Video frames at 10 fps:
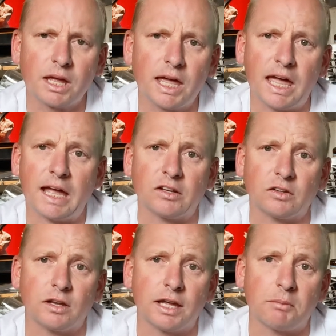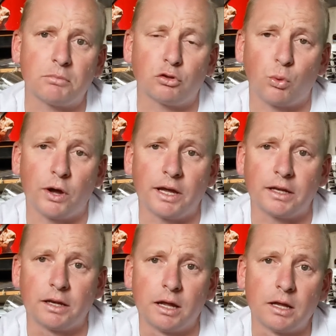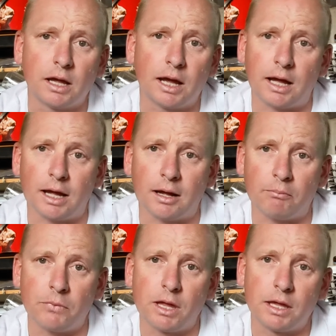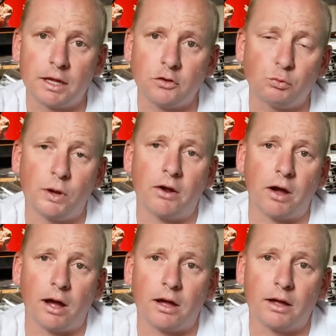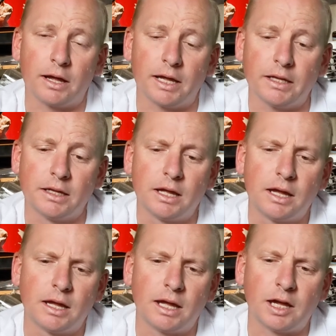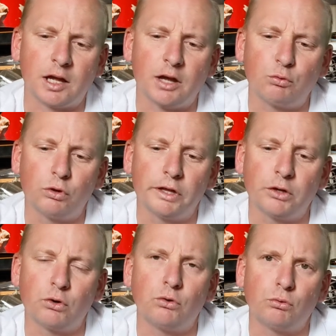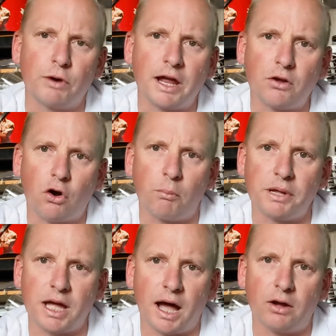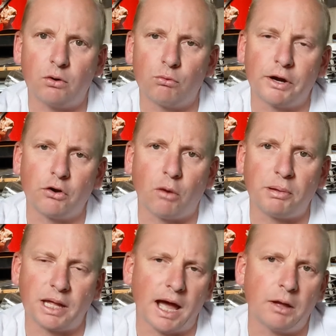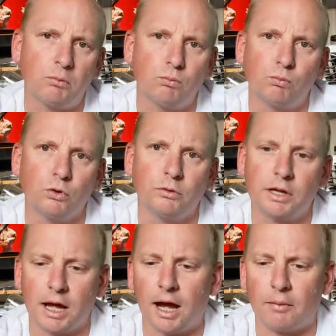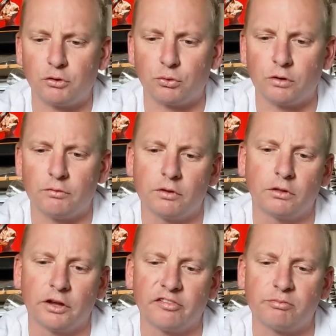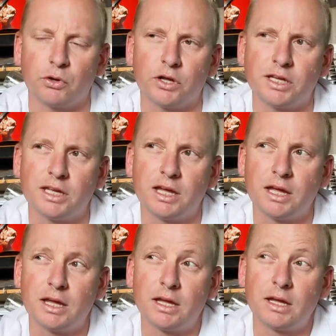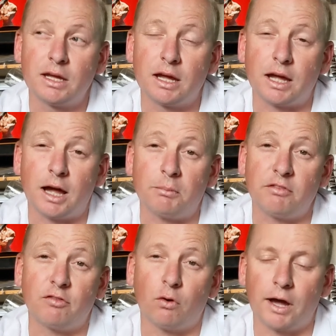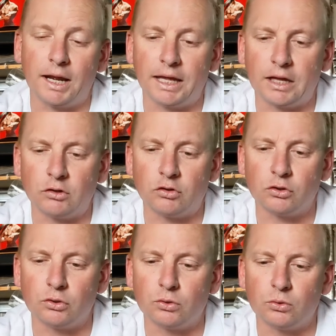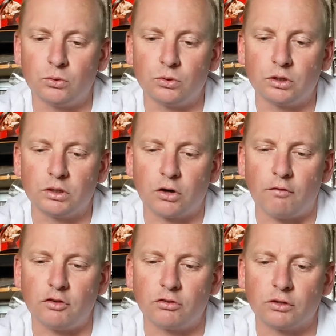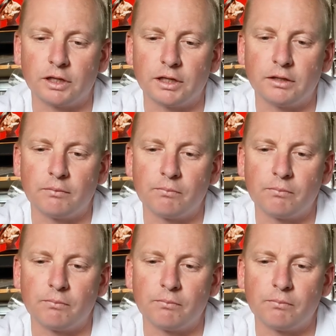and in between is where a really good red hoppy ale or red IPA would sort of leave me before heading into obviously